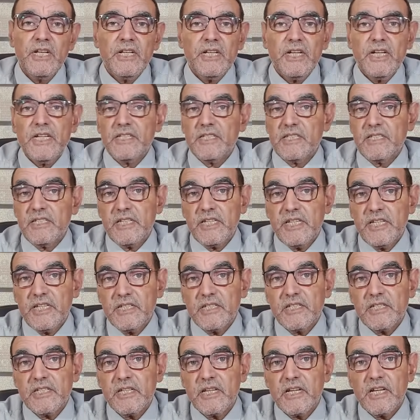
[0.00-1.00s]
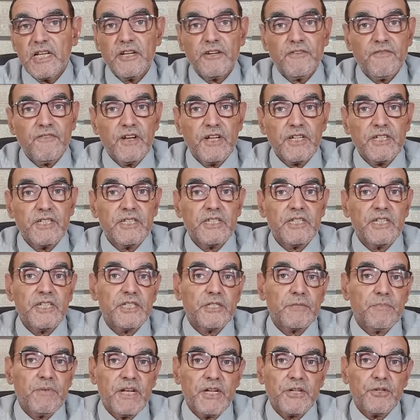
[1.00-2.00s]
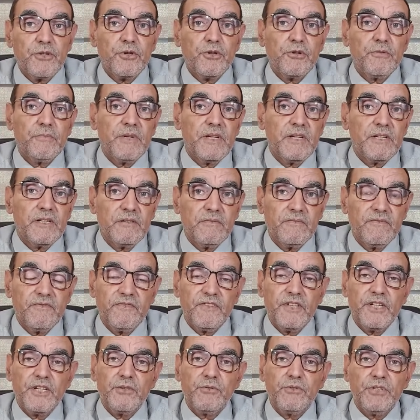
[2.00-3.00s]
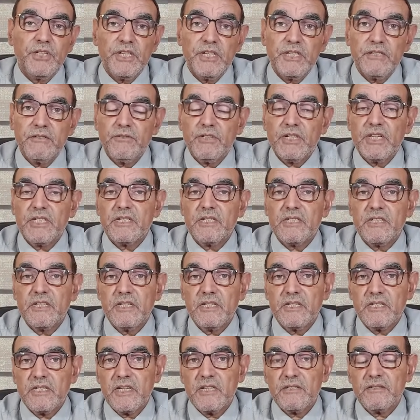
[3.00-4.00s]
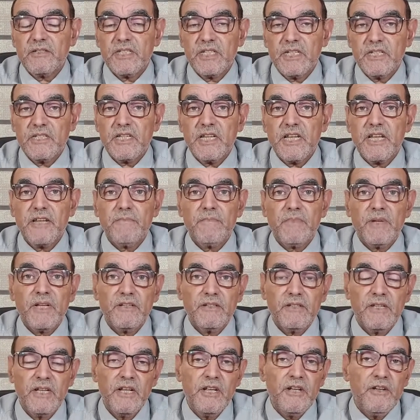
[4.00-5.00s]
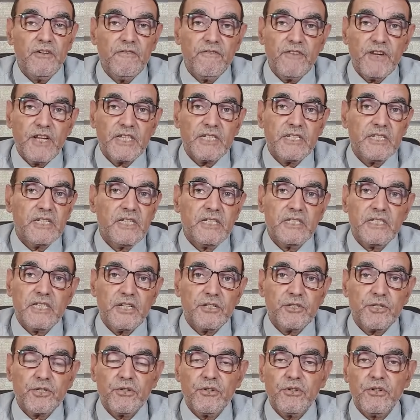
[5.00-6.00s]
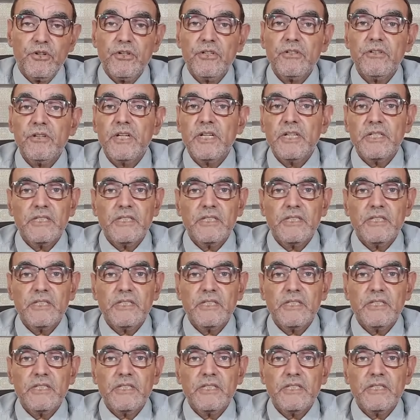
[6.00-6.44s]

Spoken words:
and seeds like flax seeds, black cumin, fenugreek, grass seeds, and sesame, and flax seeds, and so on.